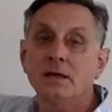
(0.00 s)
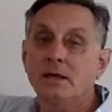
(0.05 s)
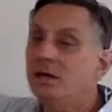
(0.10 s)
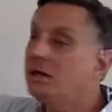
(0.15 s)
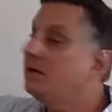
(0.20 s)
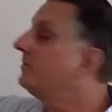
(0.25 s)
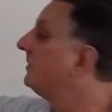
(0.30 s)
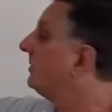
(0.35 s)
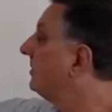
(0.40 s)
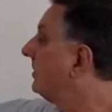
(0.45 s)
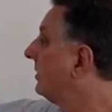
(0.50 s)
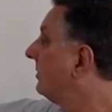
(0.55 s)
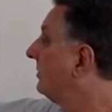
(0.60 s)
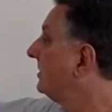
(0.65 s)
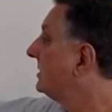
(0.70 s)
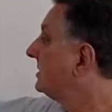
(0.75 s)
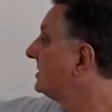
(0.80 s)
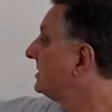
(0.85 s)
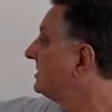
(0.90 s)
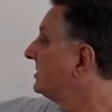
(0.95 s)
Even though
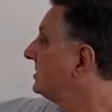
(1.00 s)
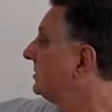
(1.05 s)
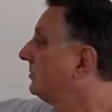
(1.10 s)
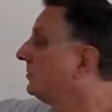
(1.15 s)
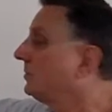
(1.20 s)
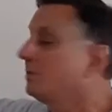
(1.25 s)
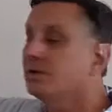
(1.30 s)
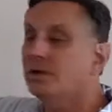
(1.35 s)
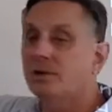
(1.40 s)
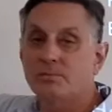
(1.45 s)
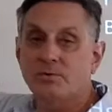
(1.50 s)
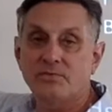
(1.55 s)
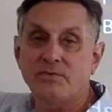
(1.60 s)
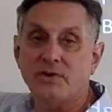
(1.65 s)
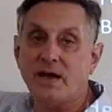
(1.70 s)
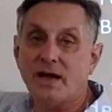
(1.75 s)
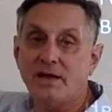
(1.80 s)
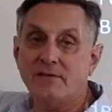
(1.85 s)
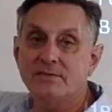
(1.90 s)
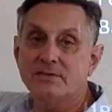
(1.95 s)
this is in rule number
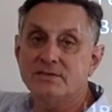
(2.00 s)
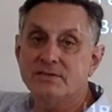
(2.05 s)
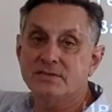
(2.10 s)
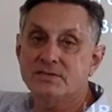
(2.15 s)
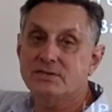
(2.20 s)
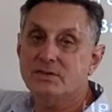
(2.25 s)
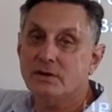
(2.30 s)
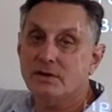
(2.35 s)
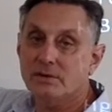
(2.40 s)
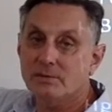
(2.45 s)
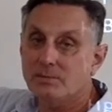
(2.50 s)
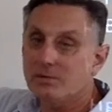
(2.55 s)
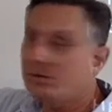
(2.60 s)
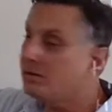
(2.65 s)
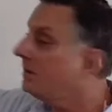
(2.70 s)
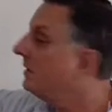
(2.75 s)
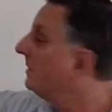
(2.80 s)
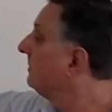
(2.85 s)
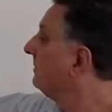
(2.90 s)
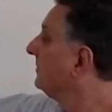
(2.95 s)
5 is
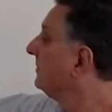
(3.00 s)
insoluble,